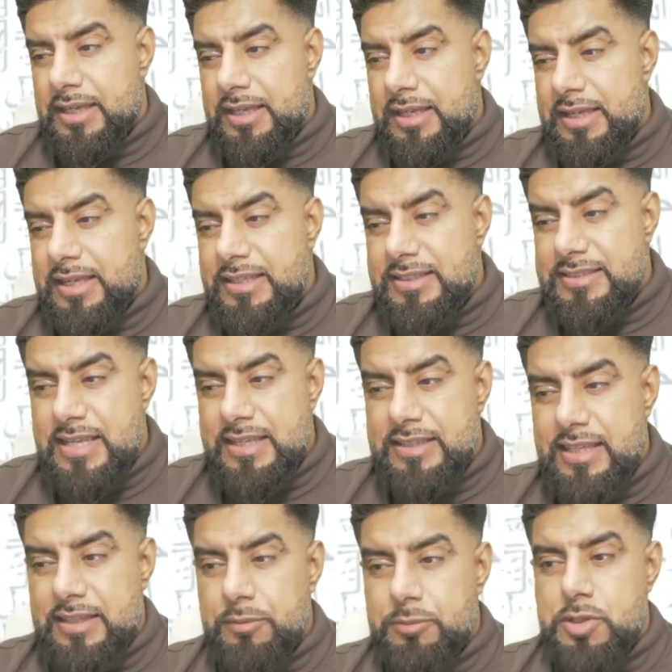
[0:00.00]
He said
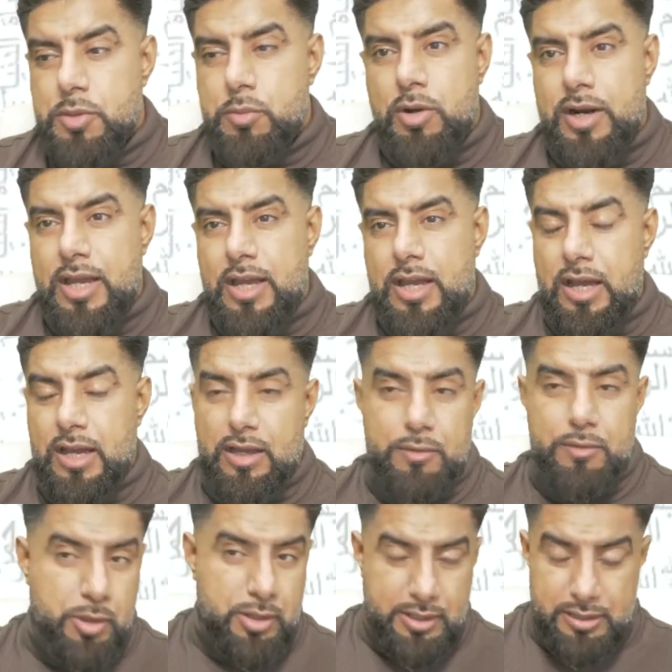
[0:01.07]
that, so what
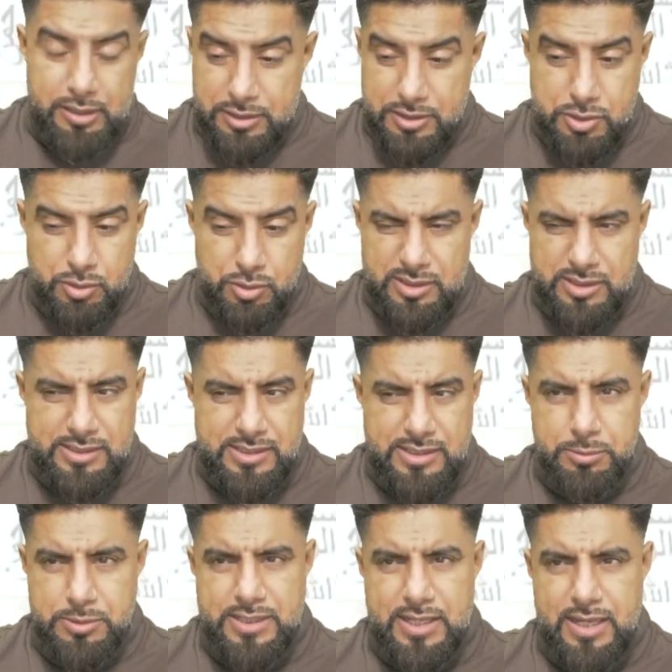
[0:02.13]
I understood is
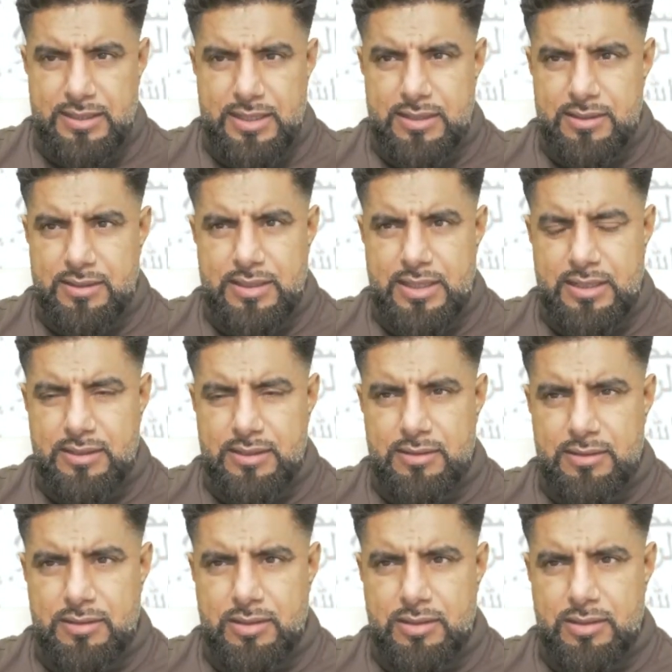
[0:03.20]
he was saying that then